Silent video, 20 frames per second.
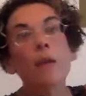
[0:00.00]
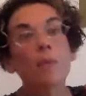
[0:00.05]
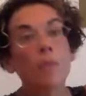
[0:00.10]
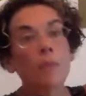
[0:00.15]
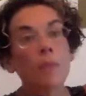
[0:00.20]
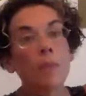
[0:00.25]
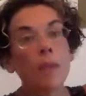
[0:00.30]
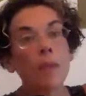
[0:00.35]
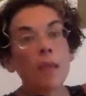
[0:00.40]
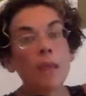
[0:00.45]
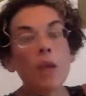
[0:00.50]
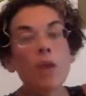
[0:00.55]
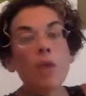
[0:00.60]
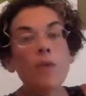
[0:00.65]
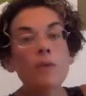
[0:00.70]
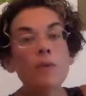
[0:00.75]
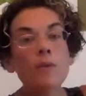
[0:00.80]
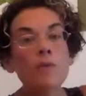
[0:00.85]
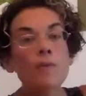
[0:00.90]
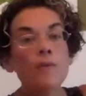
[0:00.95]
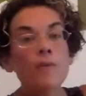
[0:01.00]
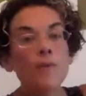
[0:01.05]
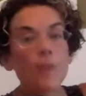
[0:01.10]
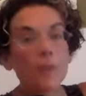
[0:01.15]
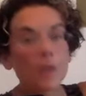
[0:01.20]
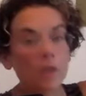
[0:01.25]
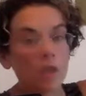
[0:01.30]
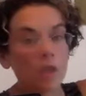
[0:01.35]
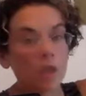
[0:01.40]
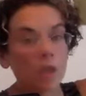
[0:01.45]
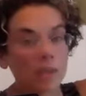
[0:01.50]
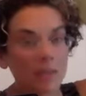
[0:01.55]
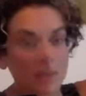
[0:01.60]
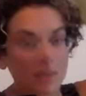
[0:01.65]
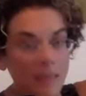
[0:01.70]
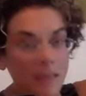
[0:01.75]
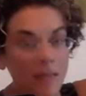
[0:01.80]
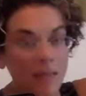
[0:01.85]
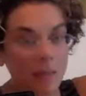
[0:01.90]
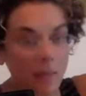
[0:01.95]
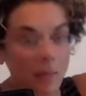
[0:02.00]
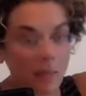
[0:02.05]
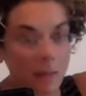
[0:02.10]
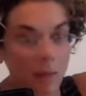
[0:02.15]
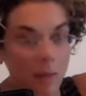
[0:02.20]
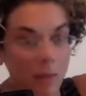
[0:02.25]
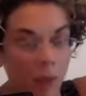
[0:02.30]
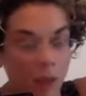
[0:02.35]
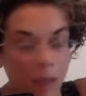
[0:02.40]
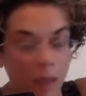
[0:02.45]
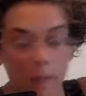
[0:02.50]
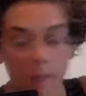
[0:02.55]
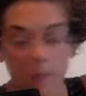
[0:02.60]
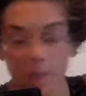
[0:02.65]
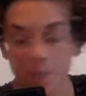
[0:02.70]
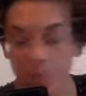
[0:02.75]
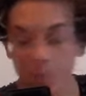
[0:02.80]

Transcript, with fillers: well, my ego is, functions in this way,